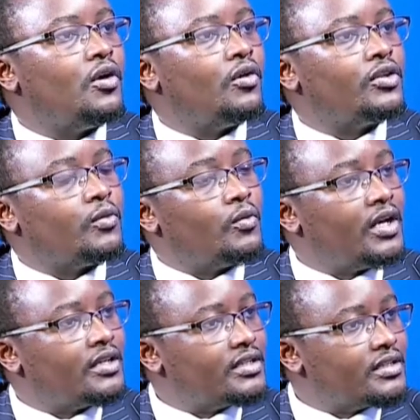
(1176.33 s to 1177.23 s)
on
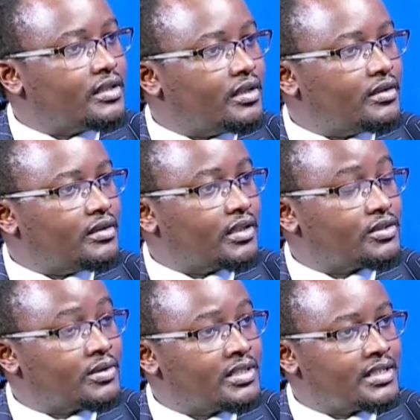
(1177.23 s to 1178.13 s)
where the
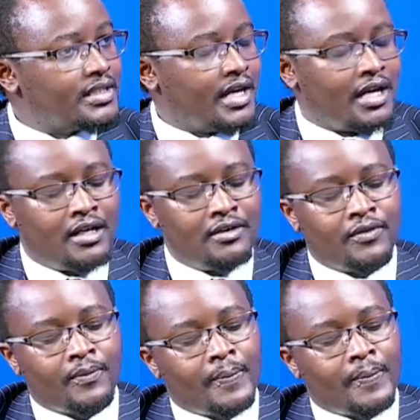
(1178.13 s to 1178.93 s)
resources they have,